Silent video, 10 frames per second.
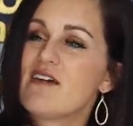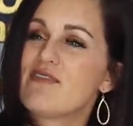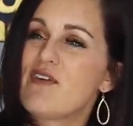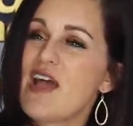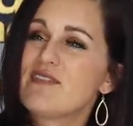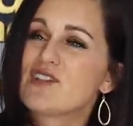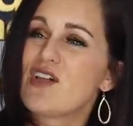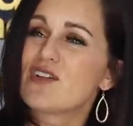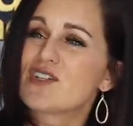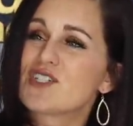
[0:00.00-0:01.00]

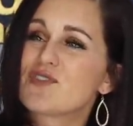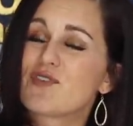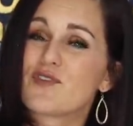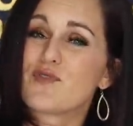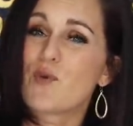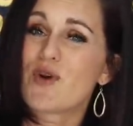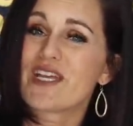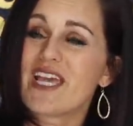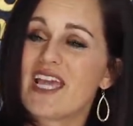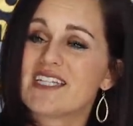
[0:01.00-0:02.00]
$5 for
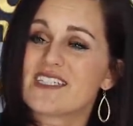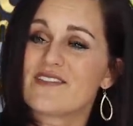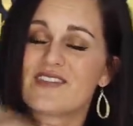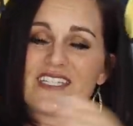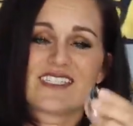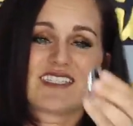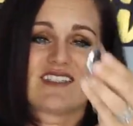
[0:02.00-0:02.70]
48 of these